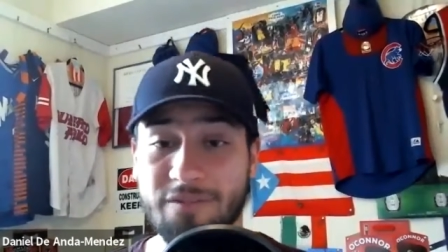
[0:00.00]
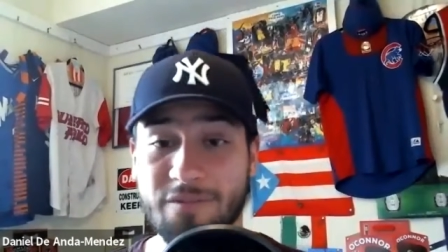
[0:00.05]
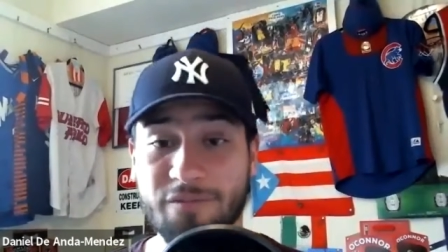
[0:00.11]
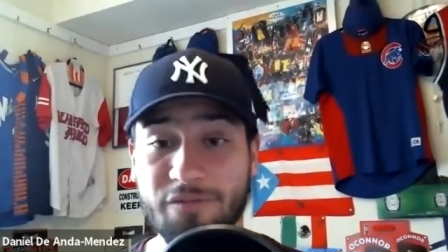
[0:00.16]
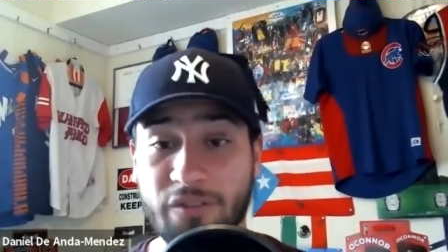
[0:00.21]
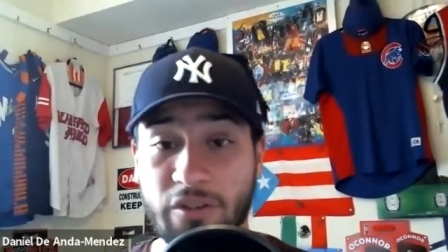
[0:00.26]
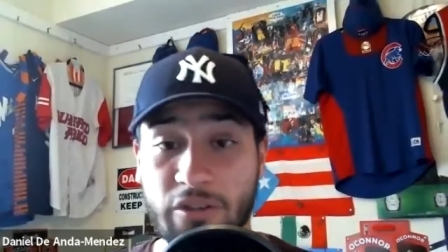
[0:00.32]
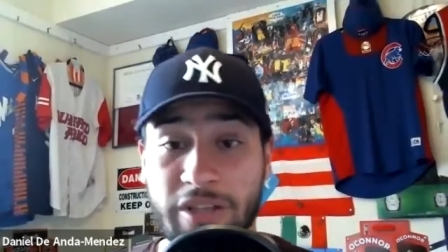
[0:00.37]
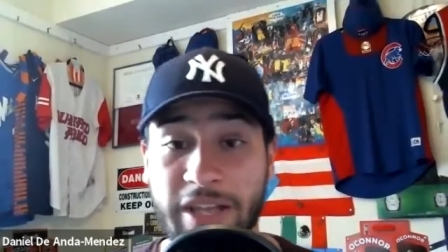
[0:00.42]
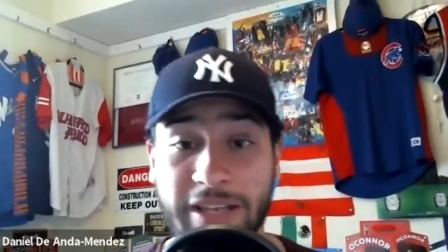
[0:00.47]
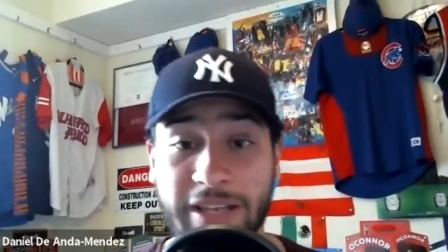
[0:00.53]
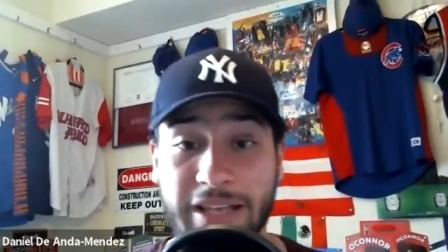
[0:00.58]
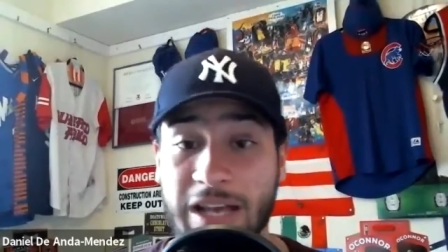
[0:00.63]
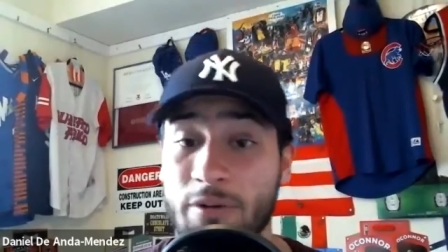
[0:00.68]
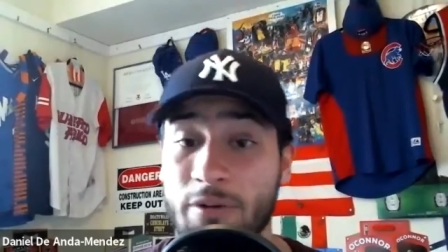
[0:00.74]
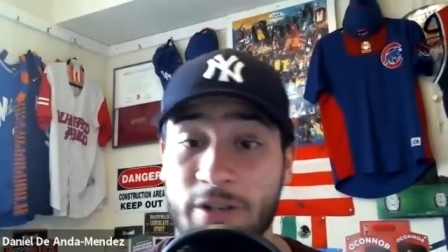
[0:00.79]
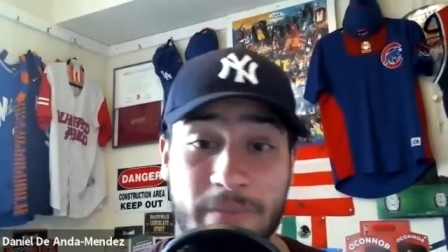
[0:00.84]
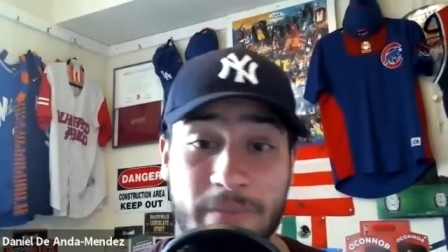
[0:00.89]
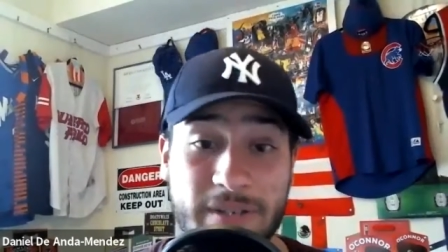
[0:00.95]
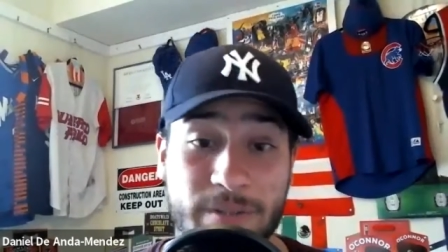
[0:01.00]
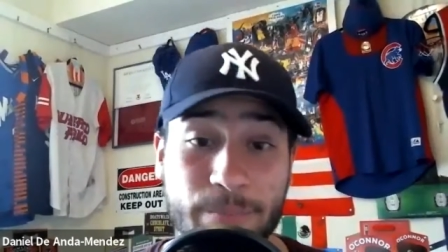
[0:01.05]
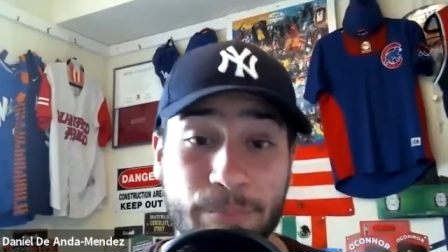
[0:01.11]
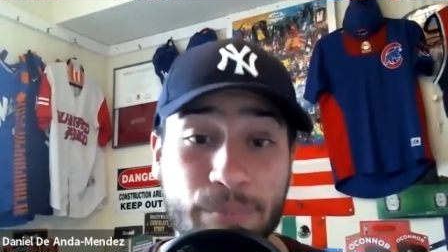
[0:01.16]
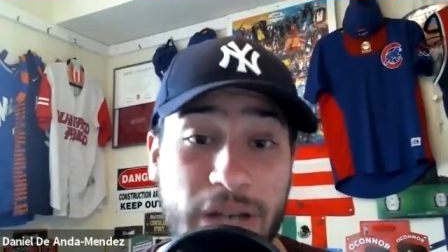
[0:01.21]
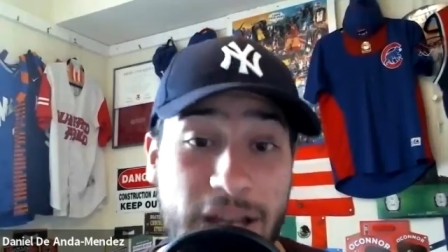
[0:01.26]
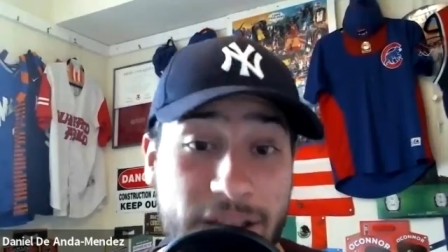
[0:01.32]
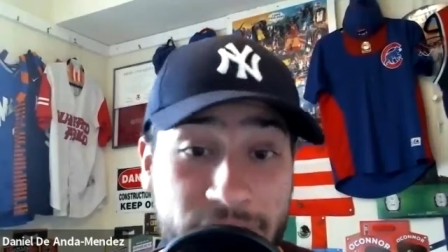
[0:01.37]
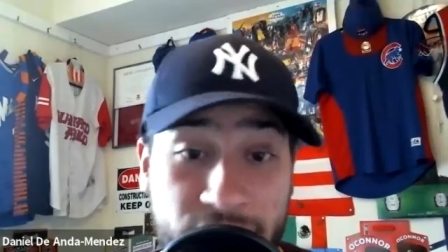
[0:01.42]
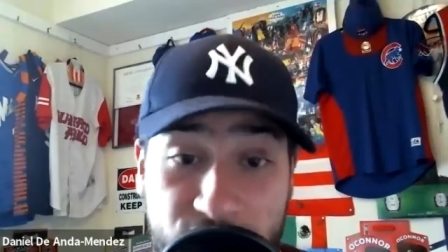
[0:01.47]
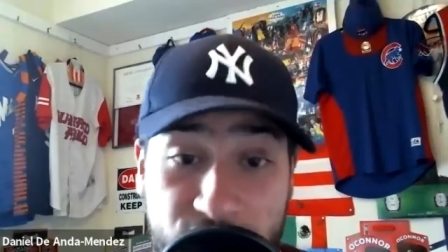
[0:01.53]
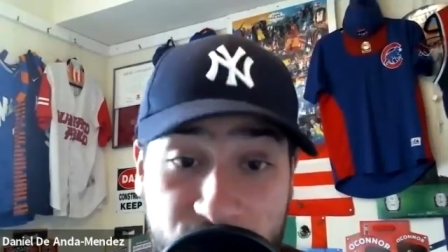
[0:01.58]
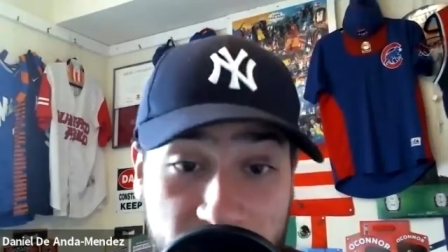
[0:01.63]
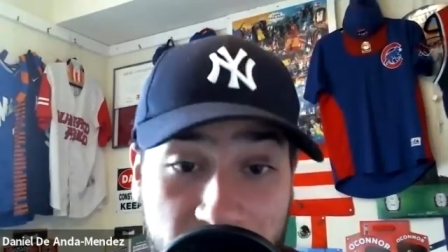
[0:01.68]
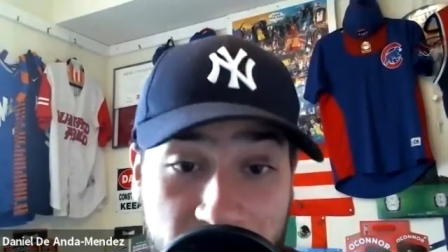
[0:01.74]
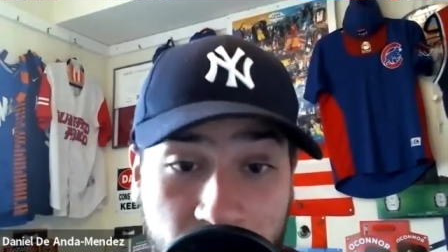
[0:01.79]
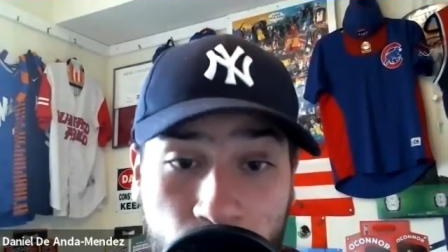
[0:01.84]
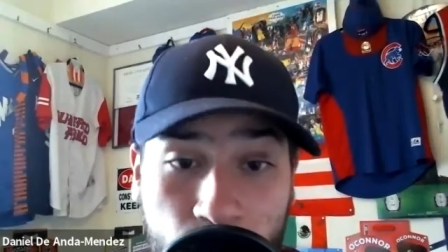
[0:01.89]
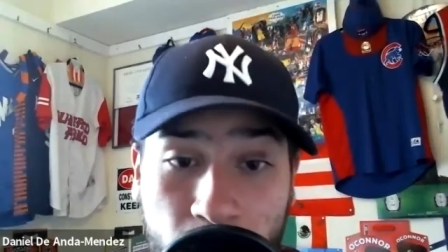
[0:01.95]
feel like I wouldn't be surprised if the
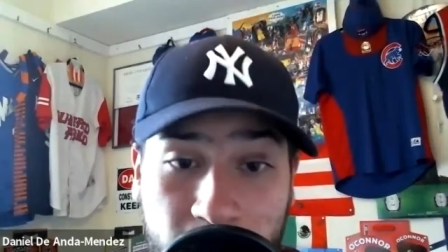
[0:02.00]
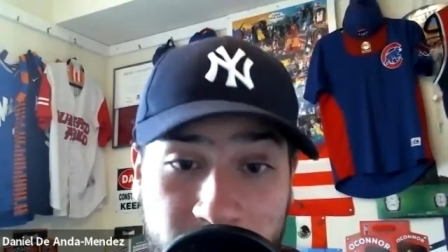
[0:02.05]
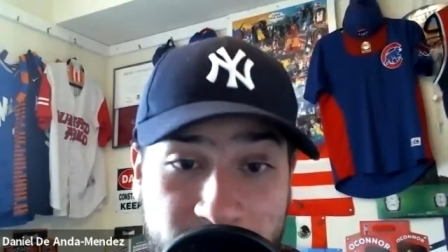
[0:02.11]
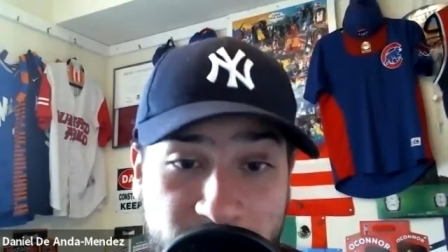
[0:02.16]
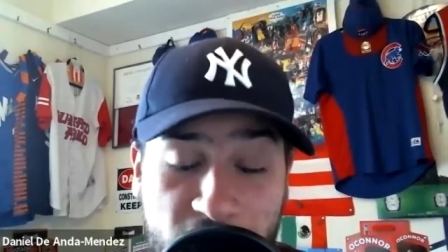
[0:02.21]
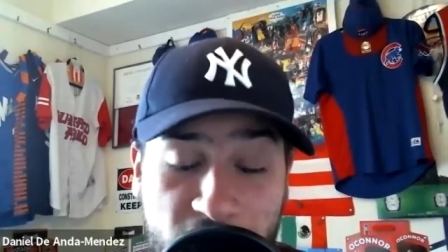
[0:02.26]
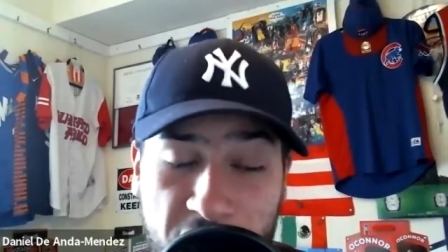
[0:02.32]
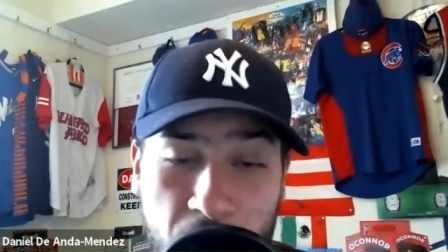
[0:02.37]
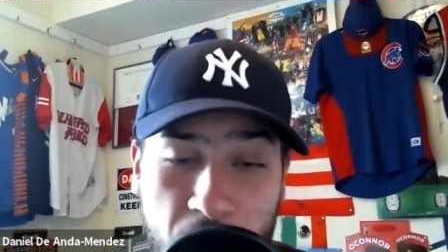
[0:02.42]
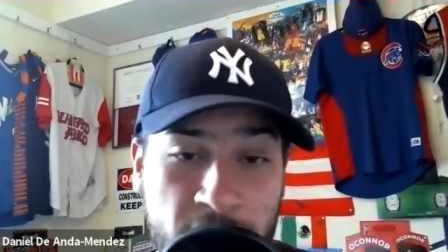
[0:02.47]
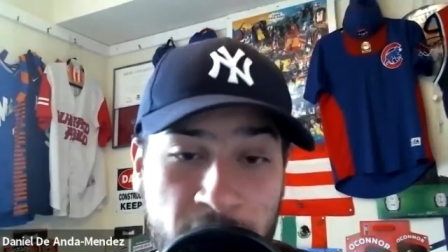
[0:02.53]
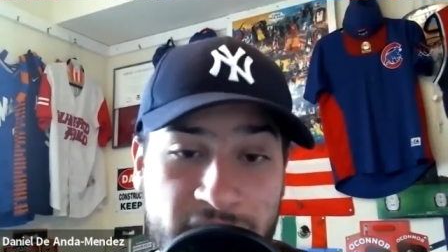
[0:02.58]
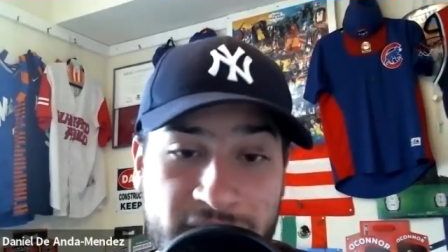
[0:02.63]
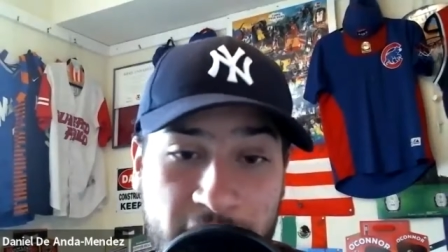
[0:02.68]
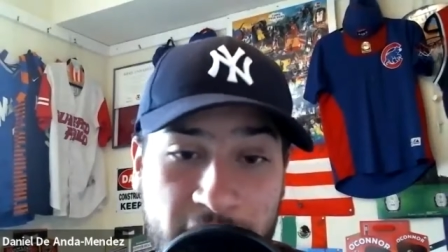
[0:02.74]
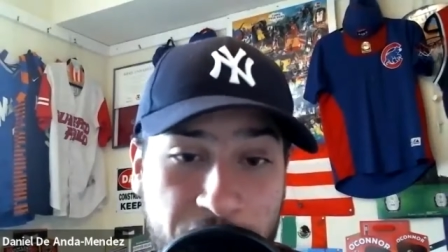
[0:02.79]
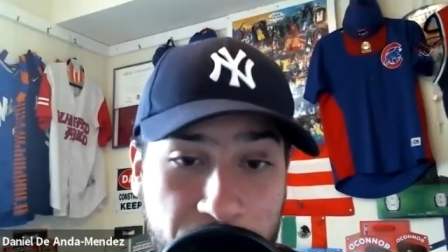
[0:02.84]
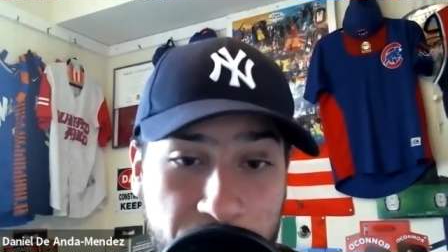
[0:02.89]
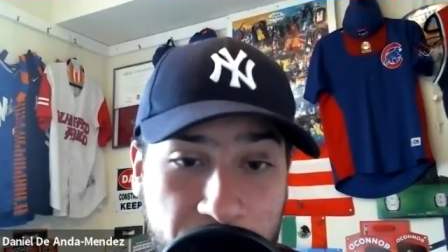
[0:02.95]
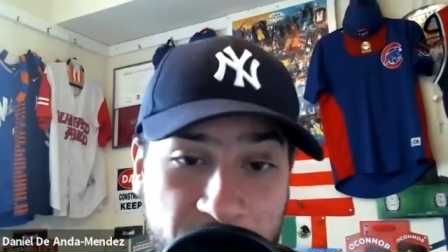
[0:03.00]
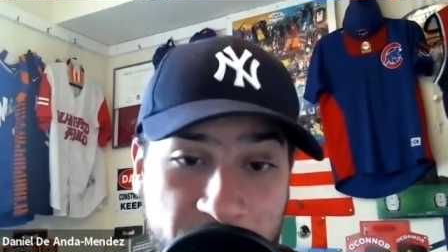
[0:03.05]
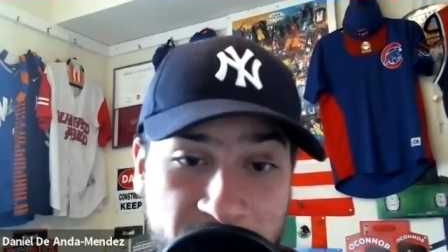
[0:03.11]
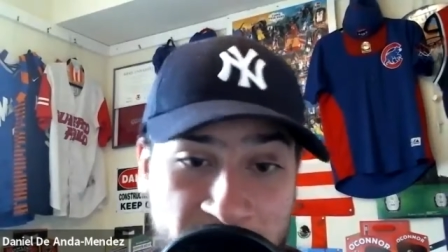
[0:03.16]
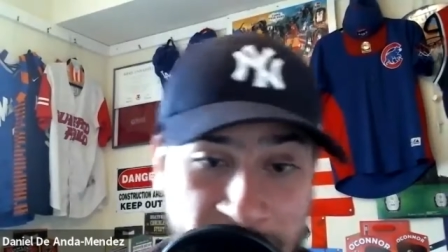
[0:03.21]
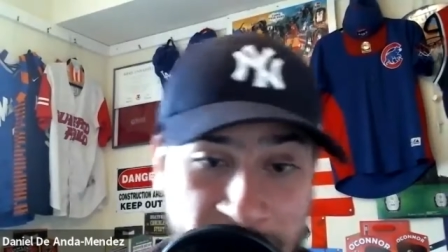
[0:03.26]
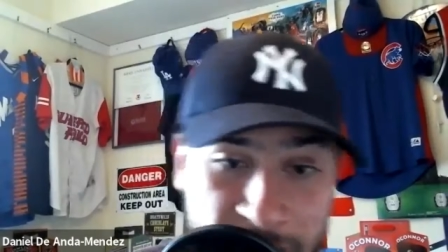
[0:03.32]
Chicago White Sox win the Central Division